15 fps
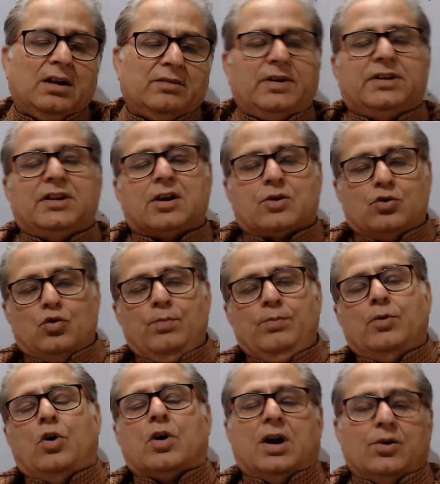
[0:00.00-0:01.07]
whether room
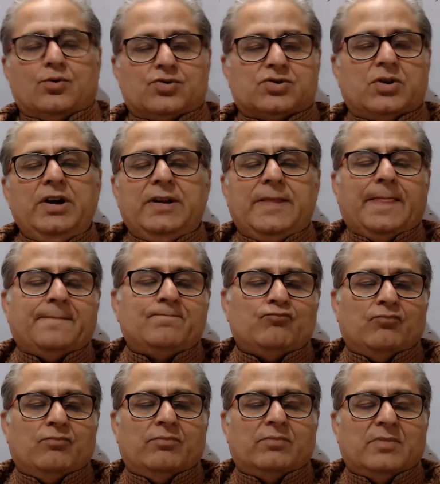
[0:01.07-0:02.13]
or outside.
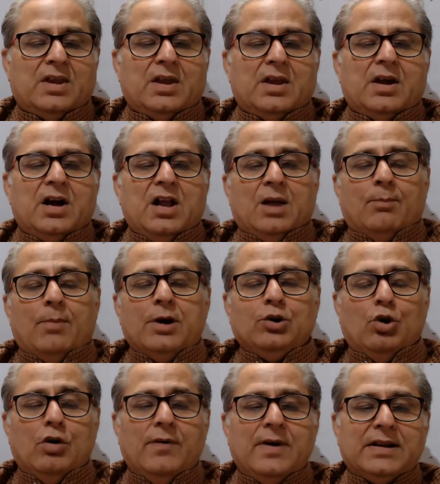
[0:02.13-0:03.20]
But
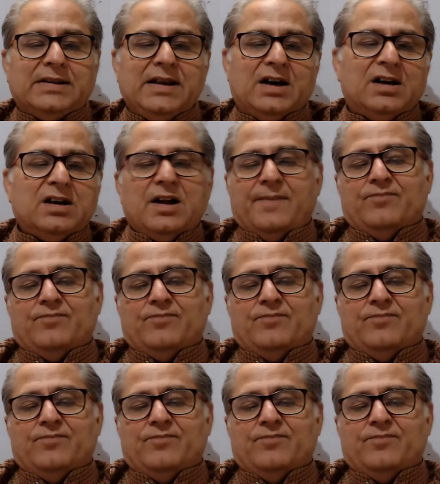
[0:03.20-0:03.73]
over there,